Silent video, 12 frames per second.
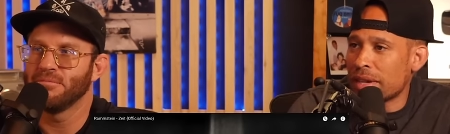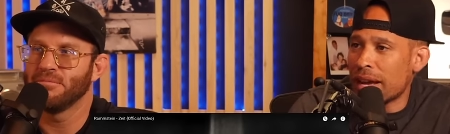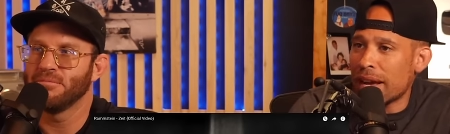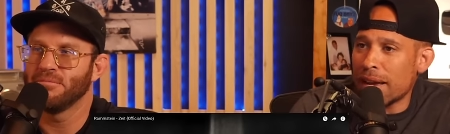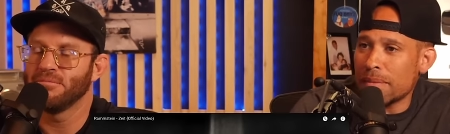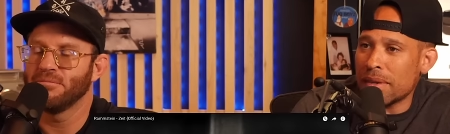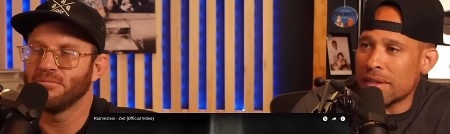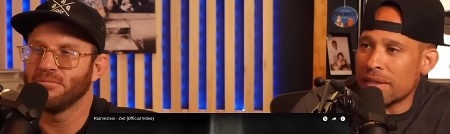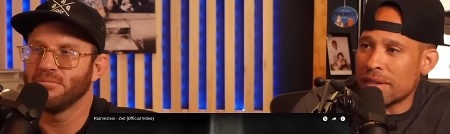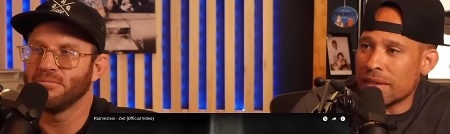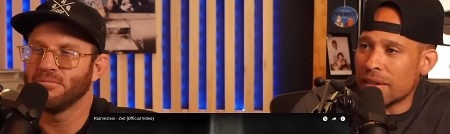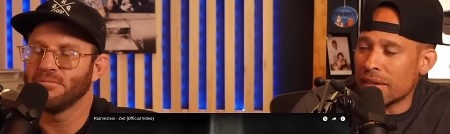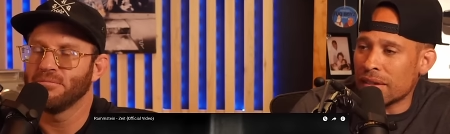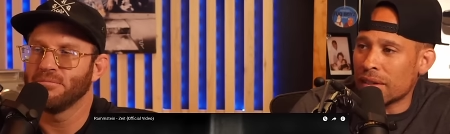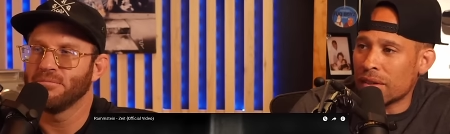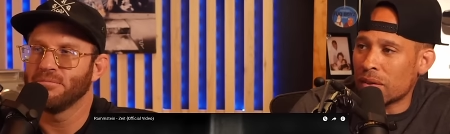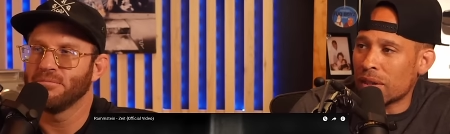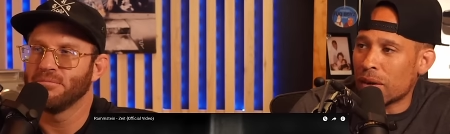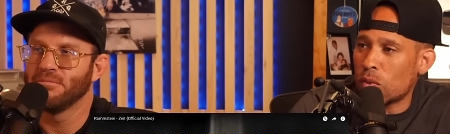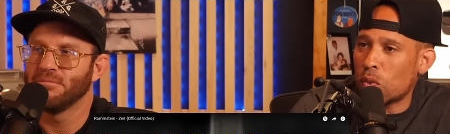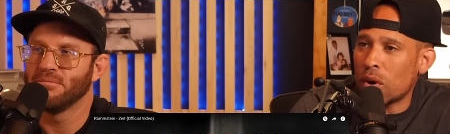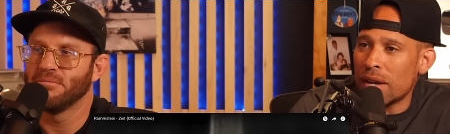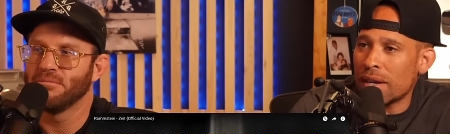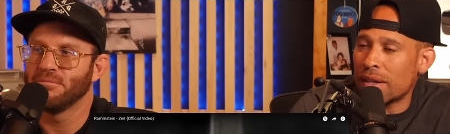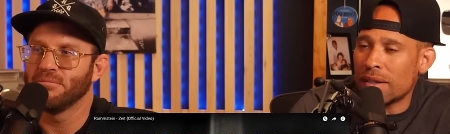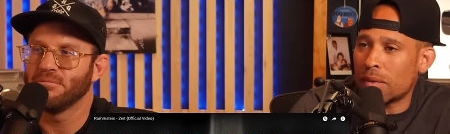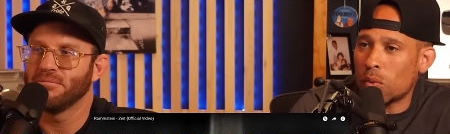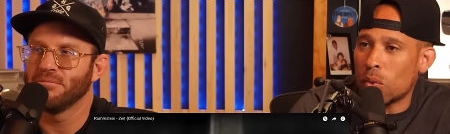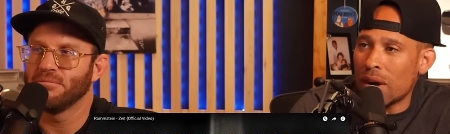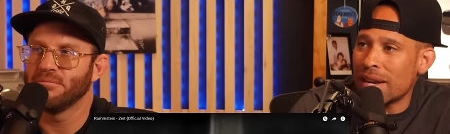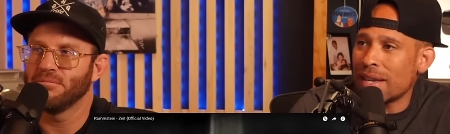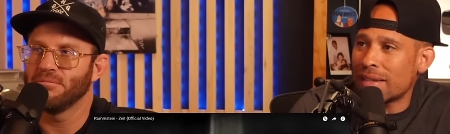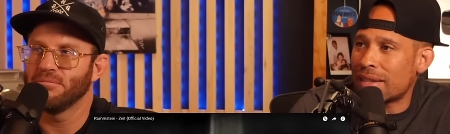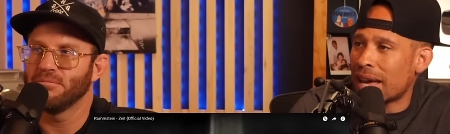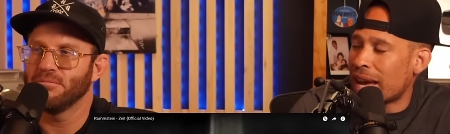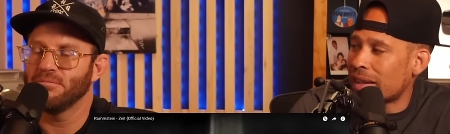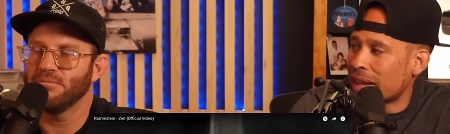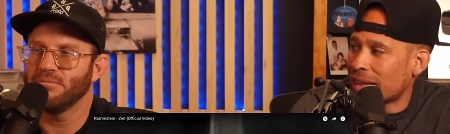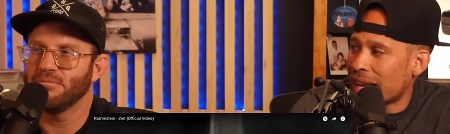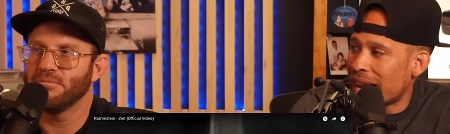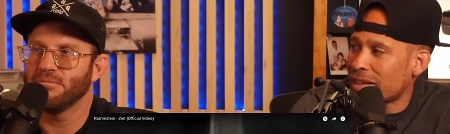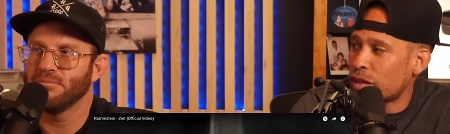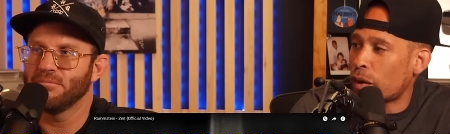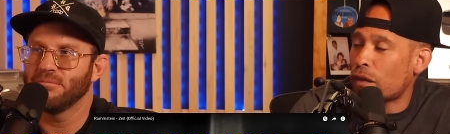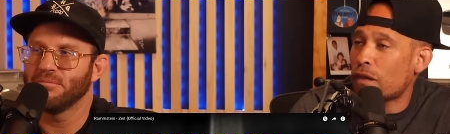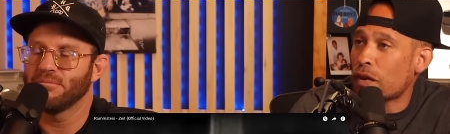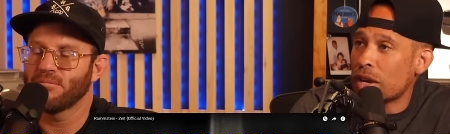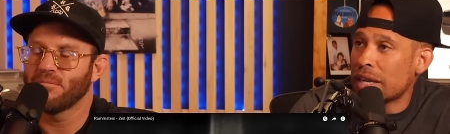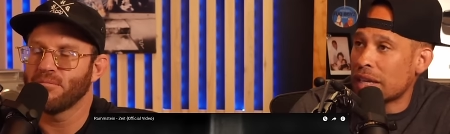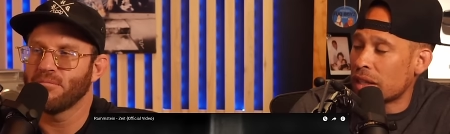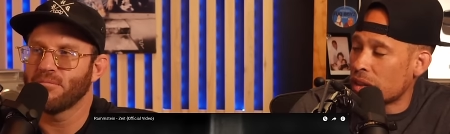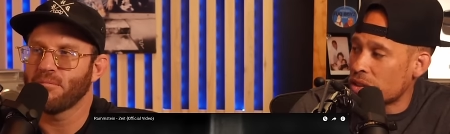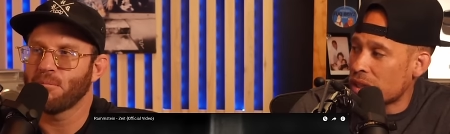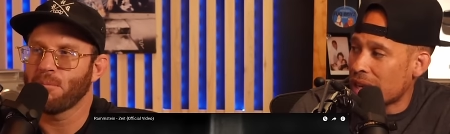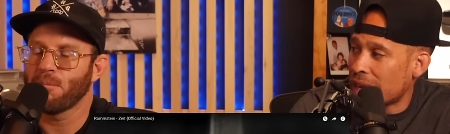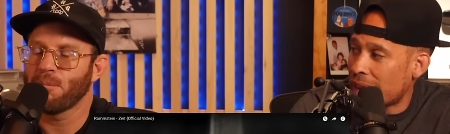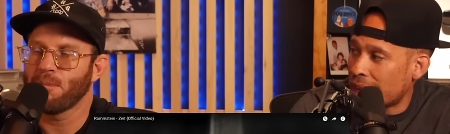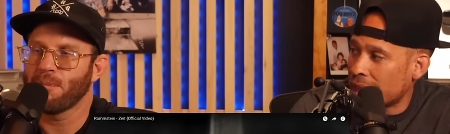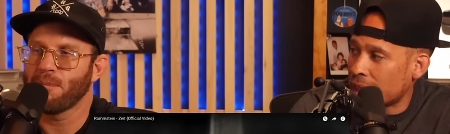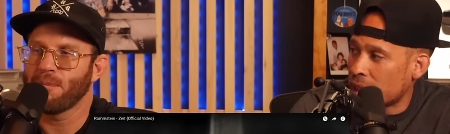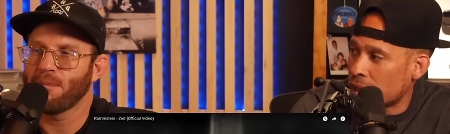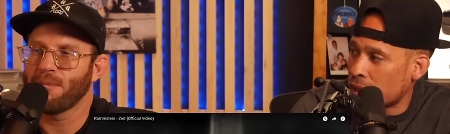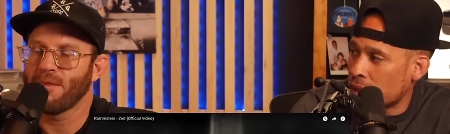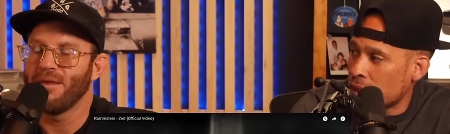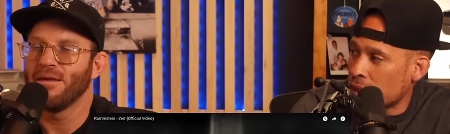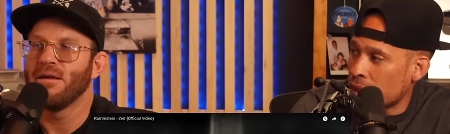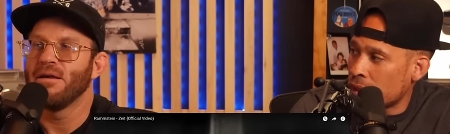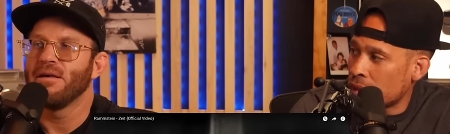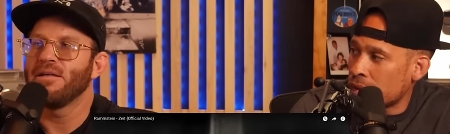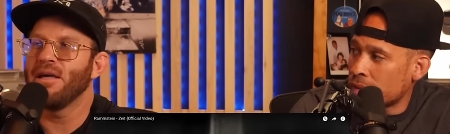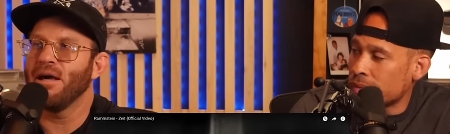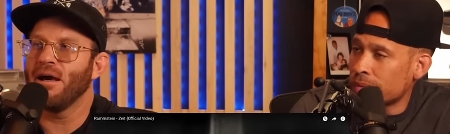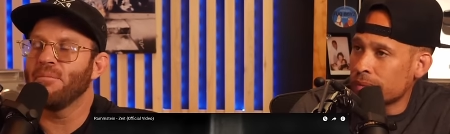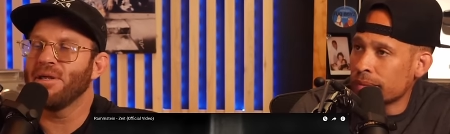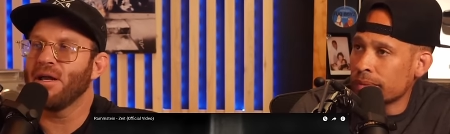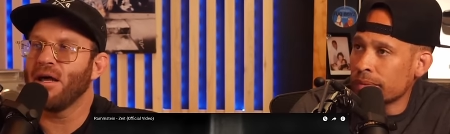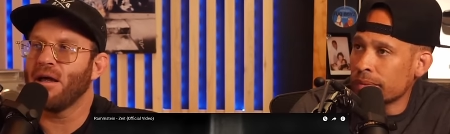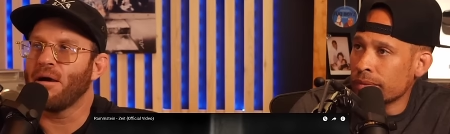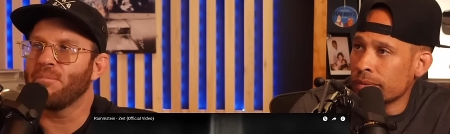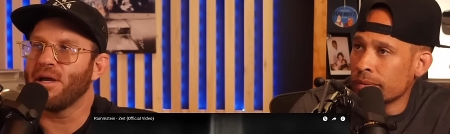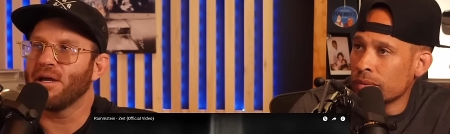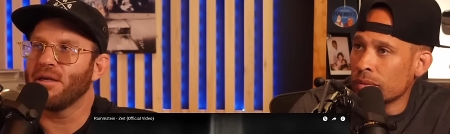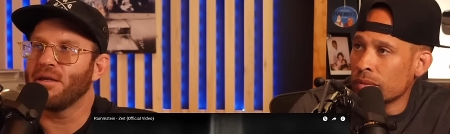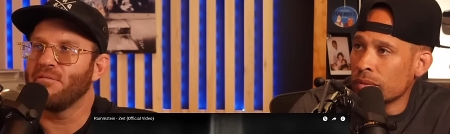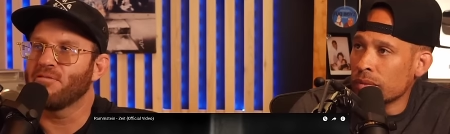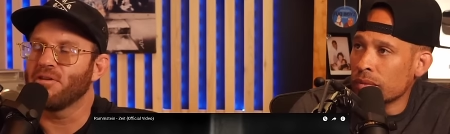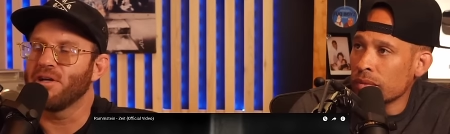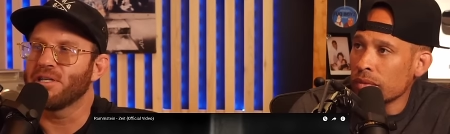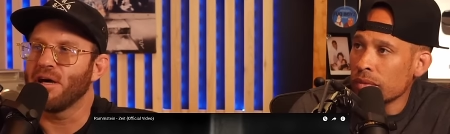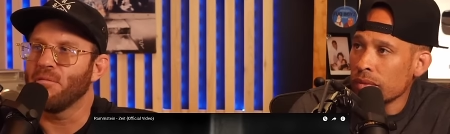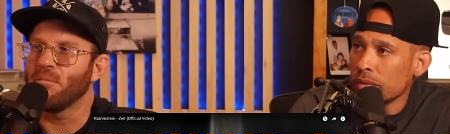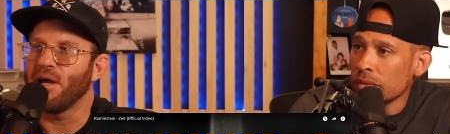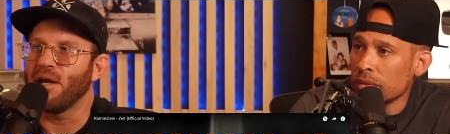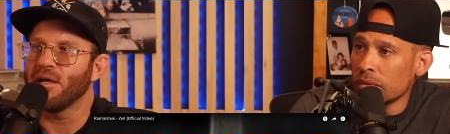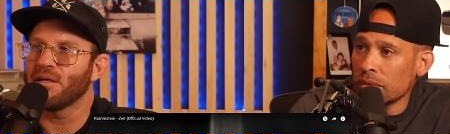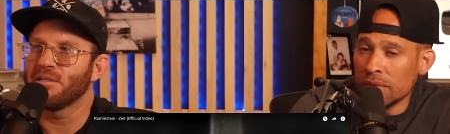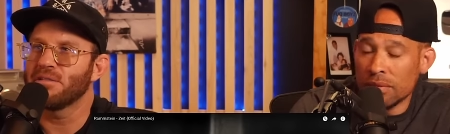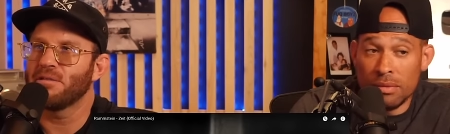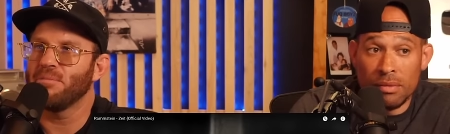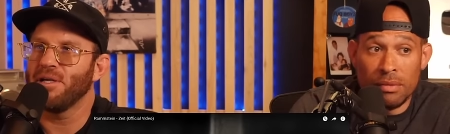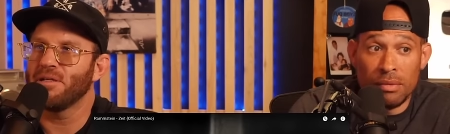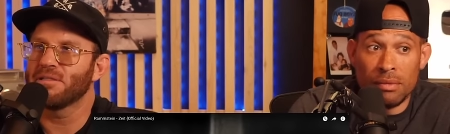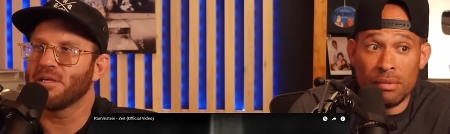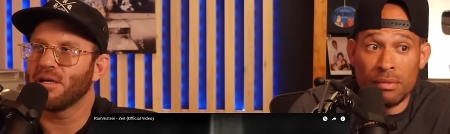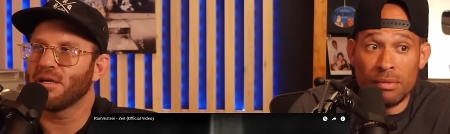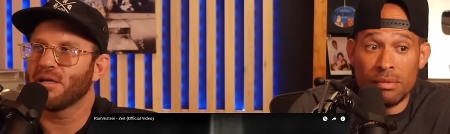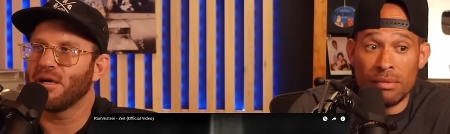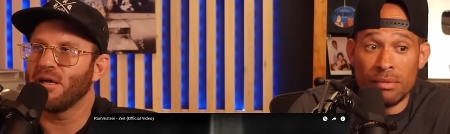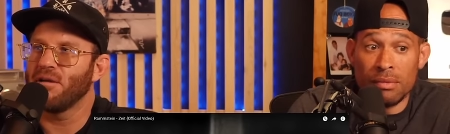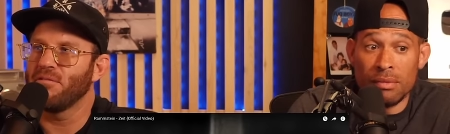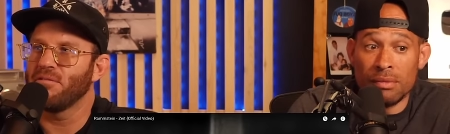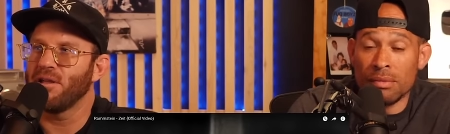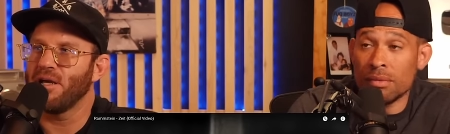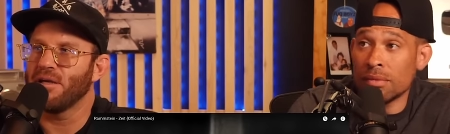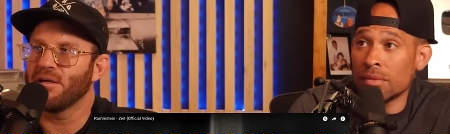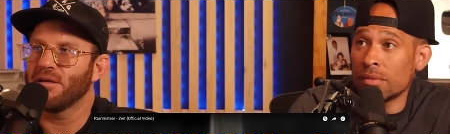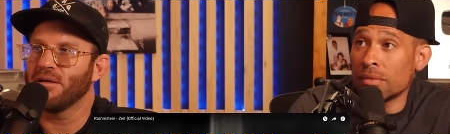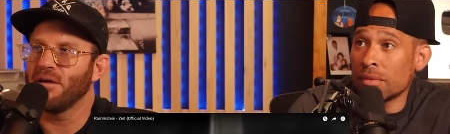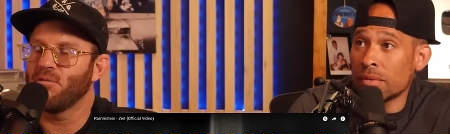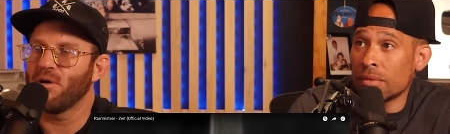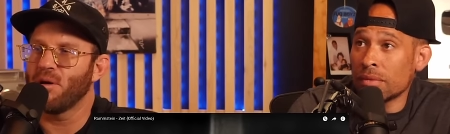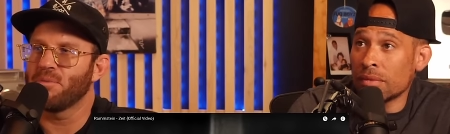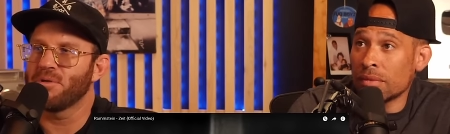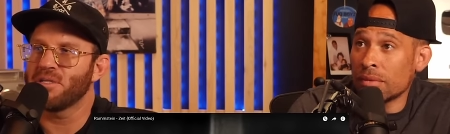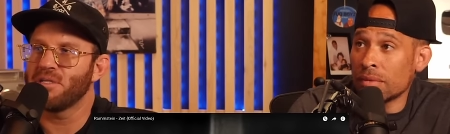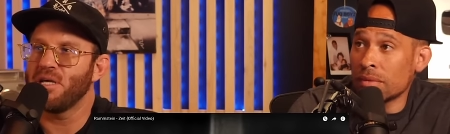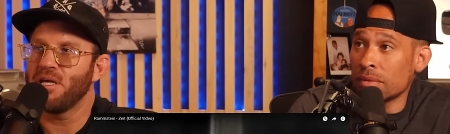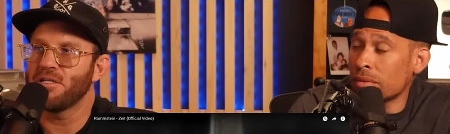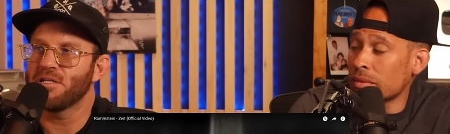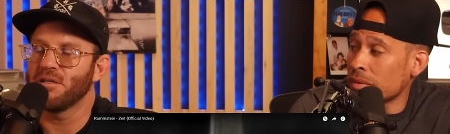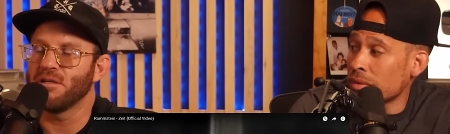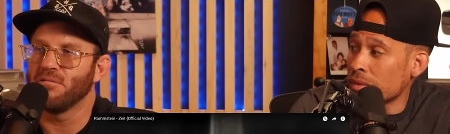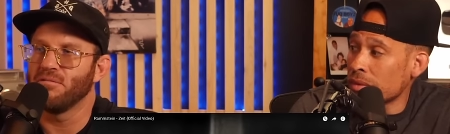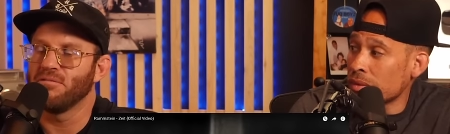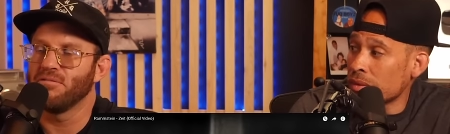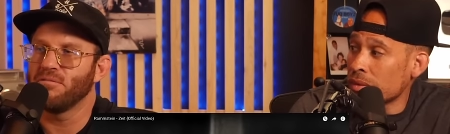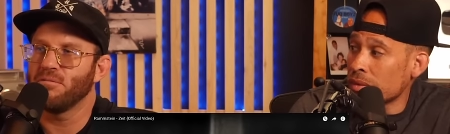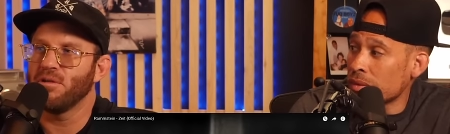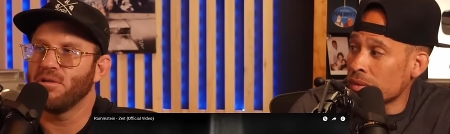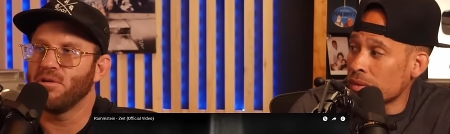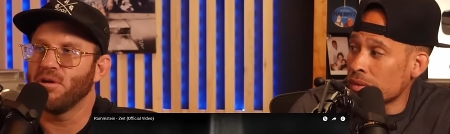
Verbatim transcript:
Speaker 1: Time? Is it the you know like what what is that? Like that's freaky. It looks like an alien.
Speaker 2: Yeah, I mean, I, I'm not getting freaked out by it because to me, it's like kind of like a representation of you